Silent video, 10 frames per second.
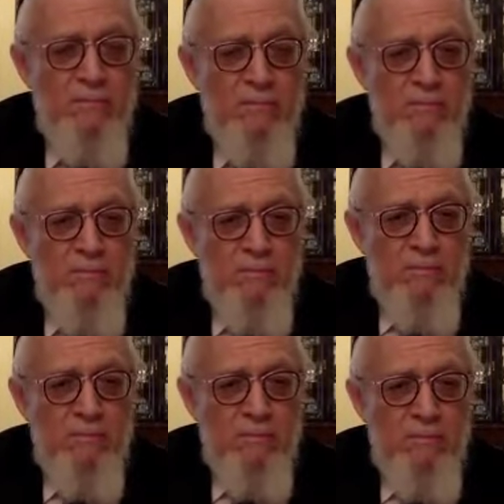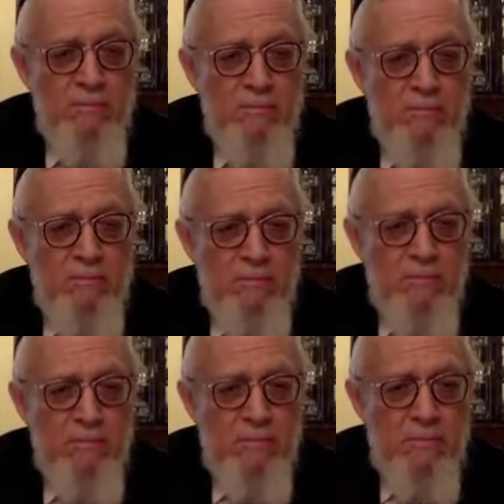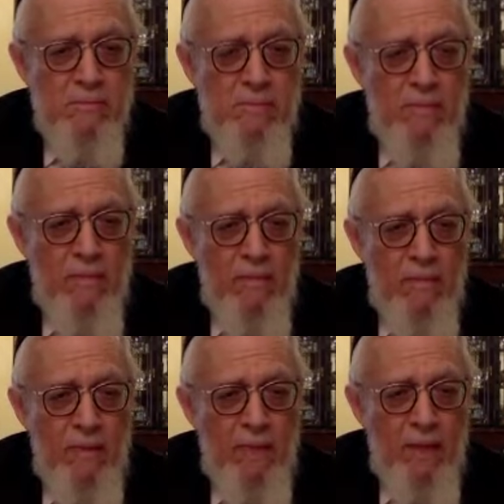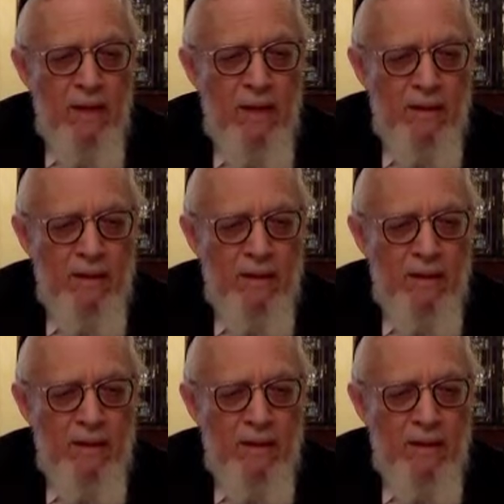(no one is talking)